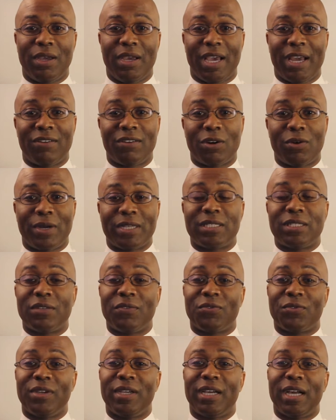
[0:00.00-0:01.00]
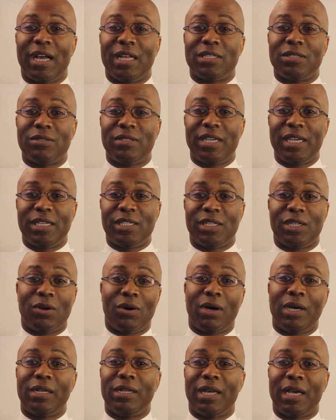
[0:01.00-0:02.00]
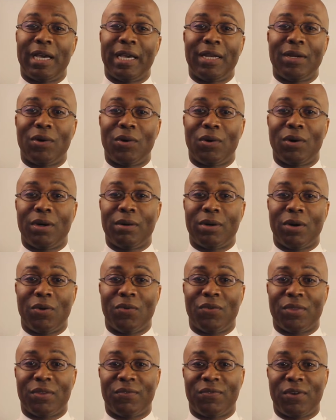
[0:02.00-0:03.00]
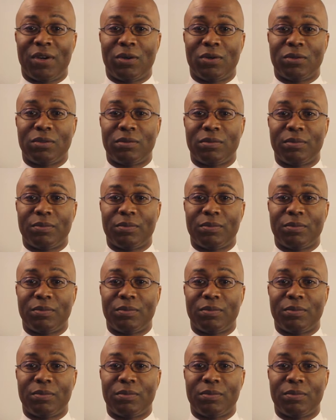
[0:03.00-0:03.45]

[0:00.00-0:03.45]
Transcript: and requests a free consultation online or over the phone.